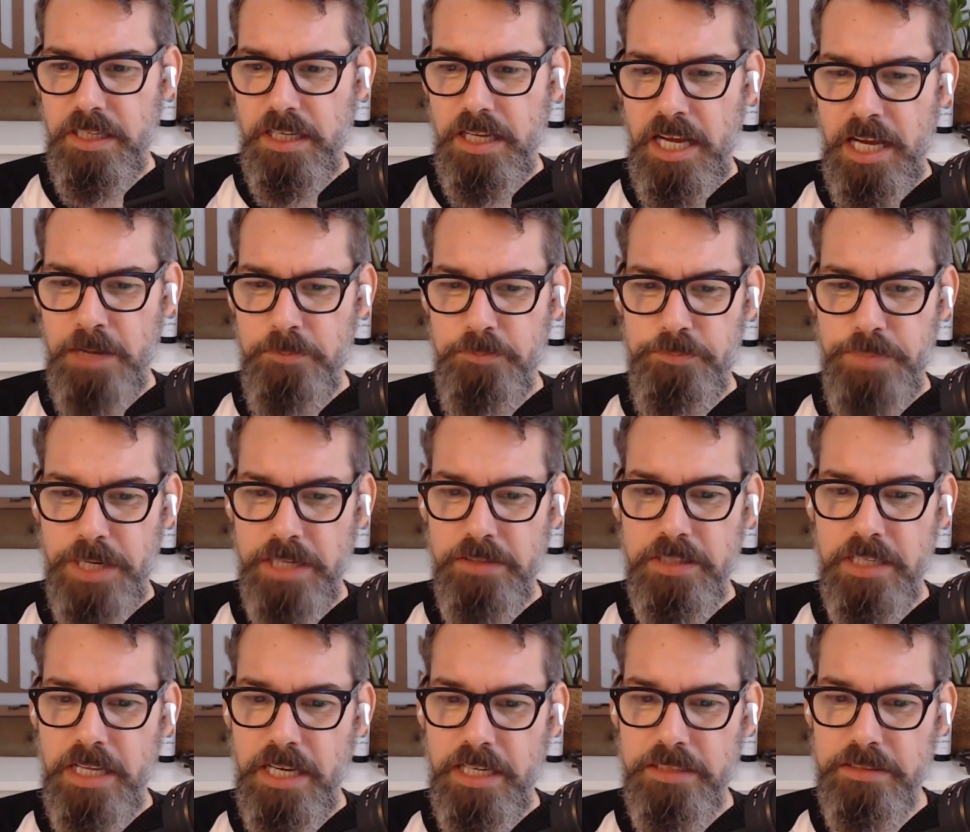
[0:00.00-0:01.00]
I'm
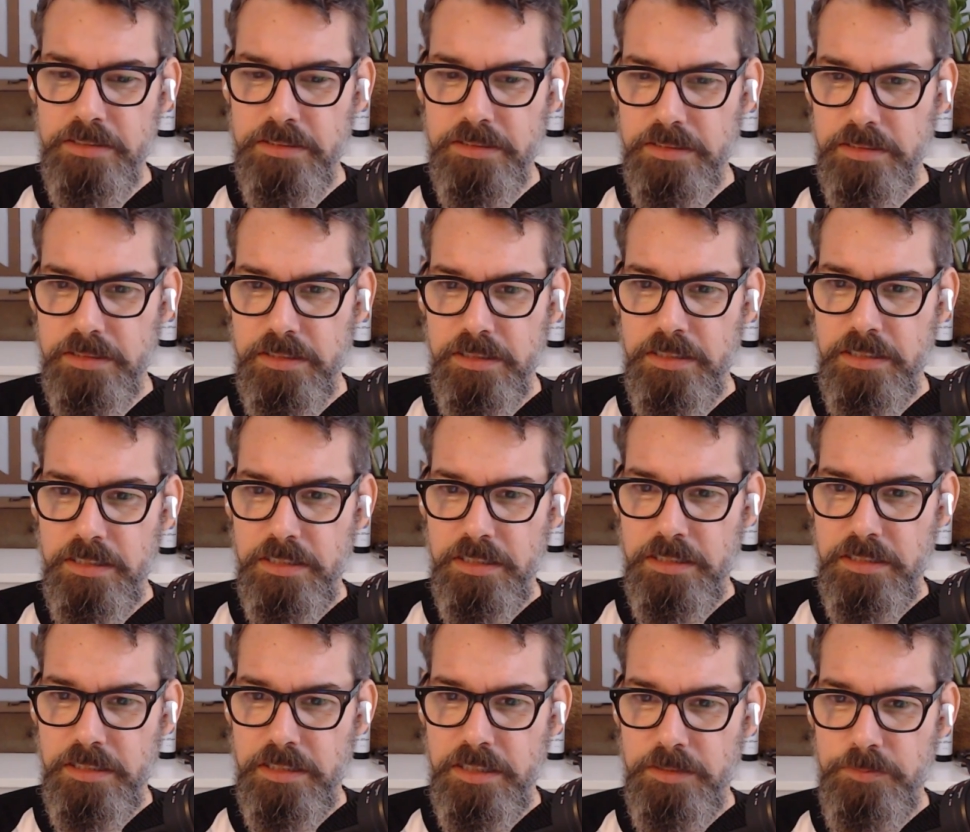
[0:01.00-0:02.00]
paralyzed
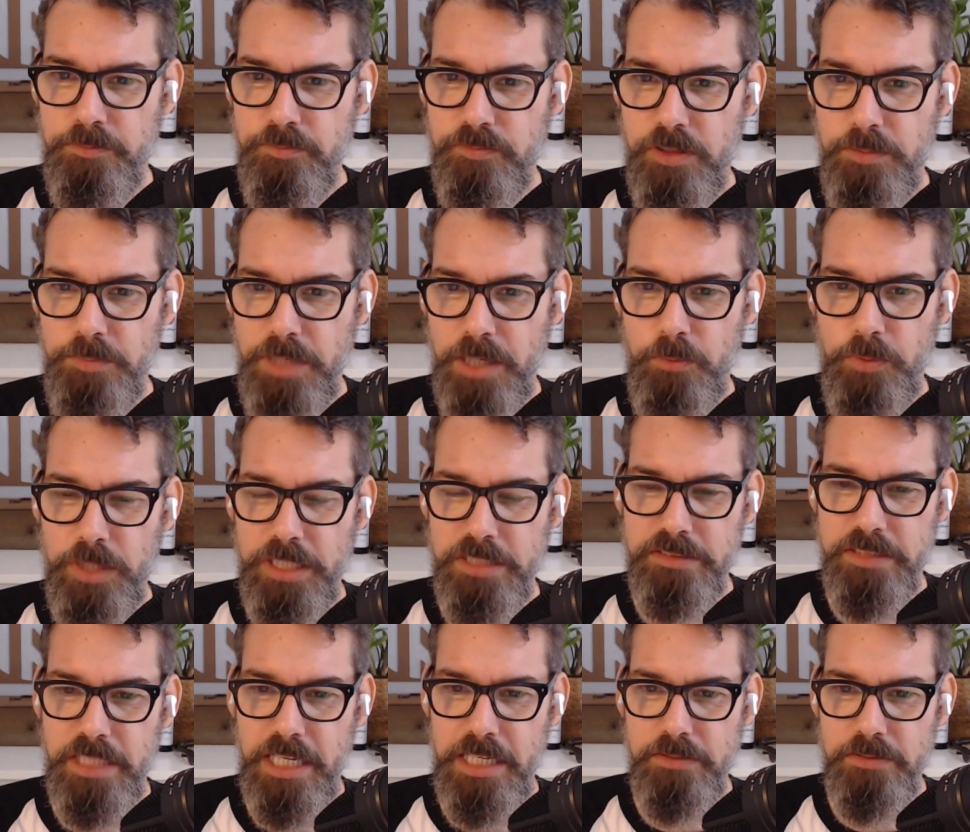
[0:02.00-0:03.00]
from my
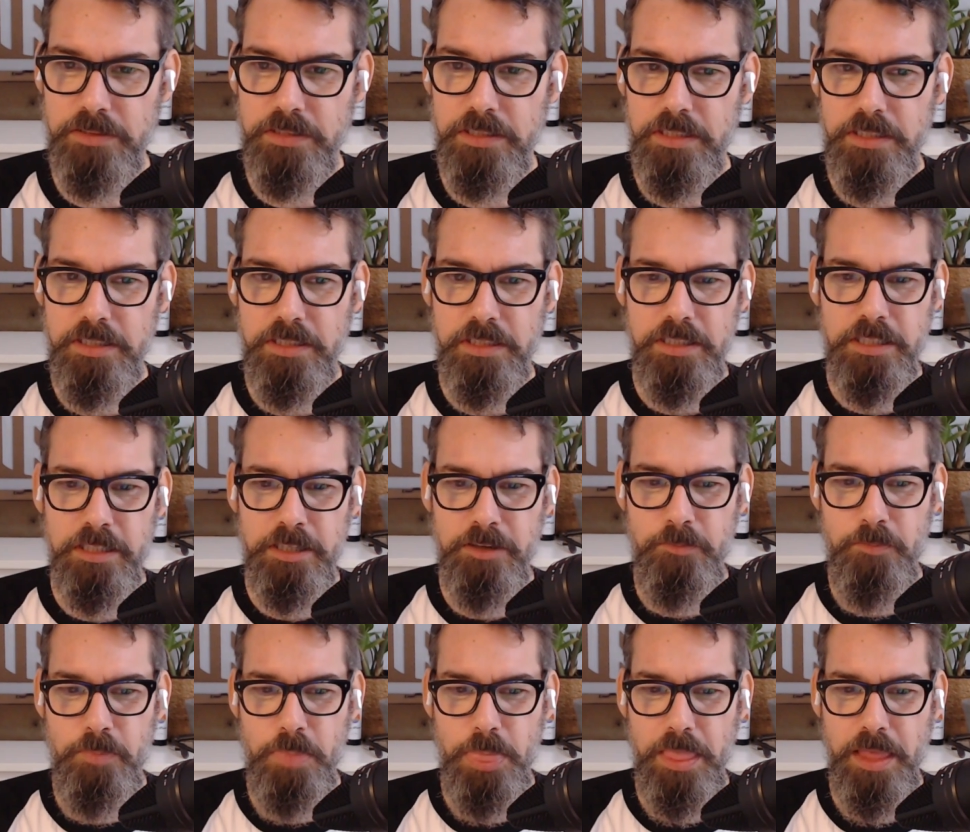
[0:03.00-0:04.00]
waist down,
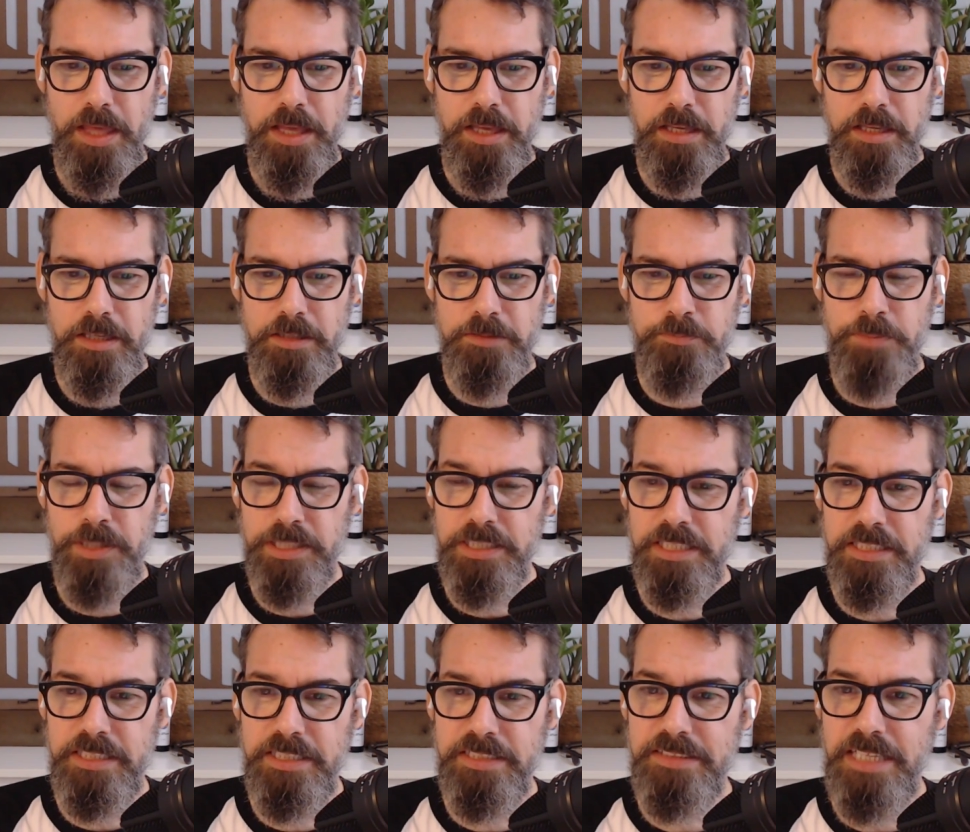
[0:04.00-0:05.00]
but
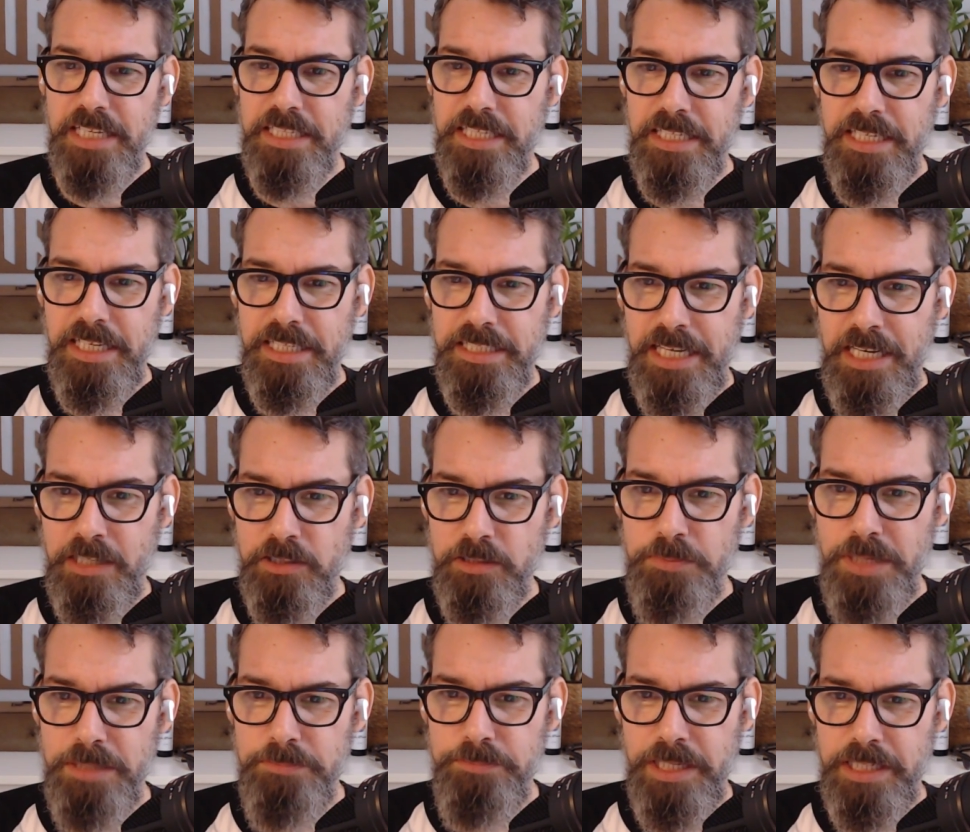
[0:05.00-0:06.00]
at least I can get out of
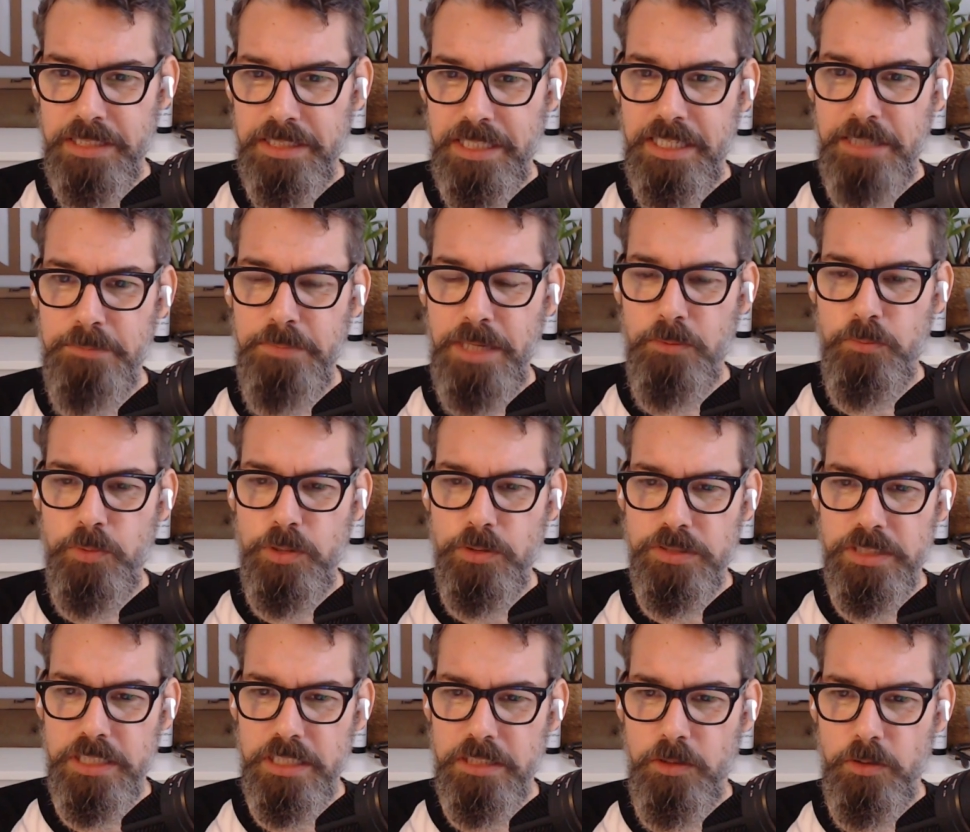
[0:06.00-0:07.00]
my bed, get in my
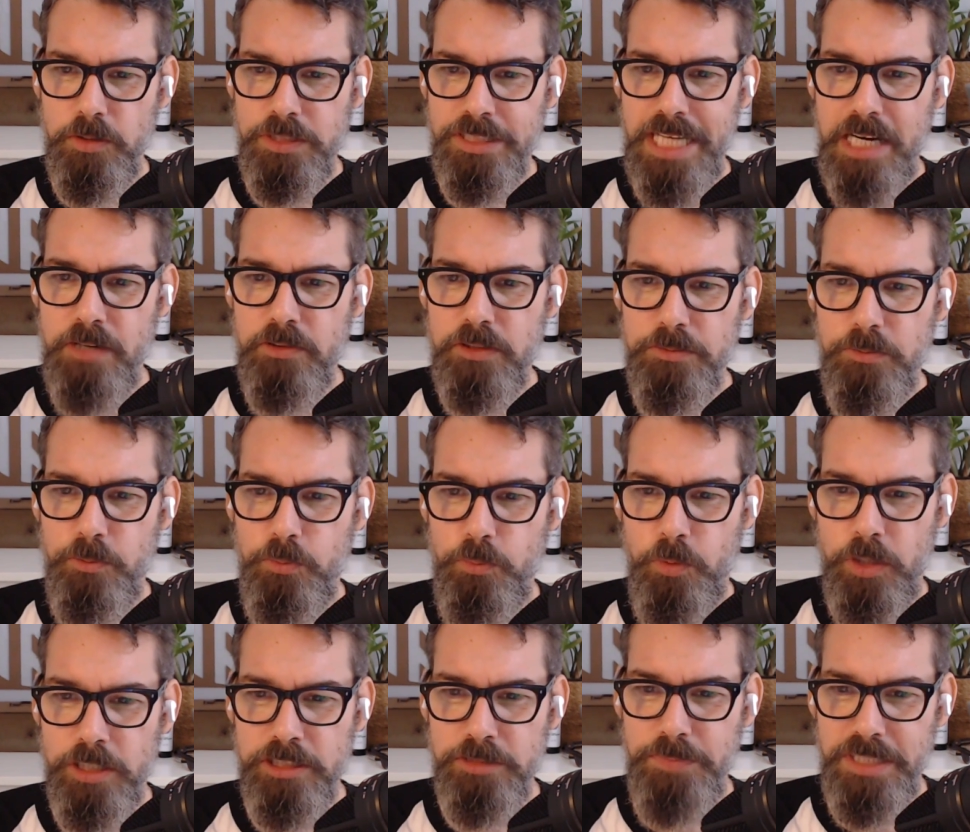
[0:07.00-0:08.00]
wheelchair, go shower,
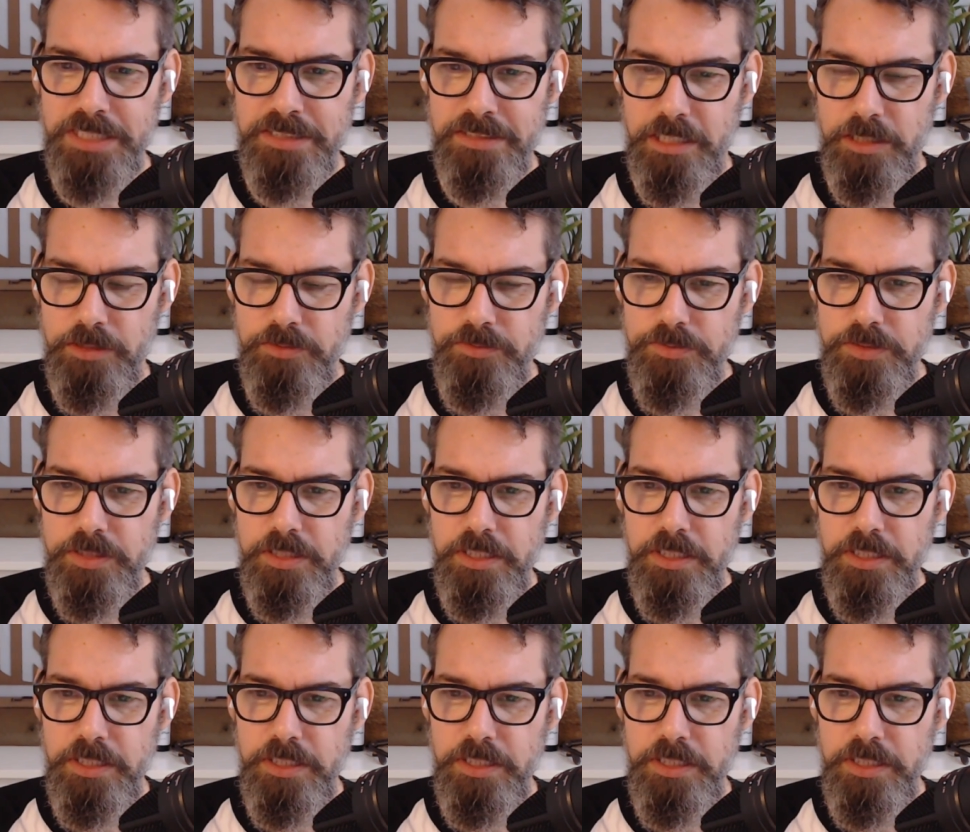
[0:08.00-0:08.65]
wash myself,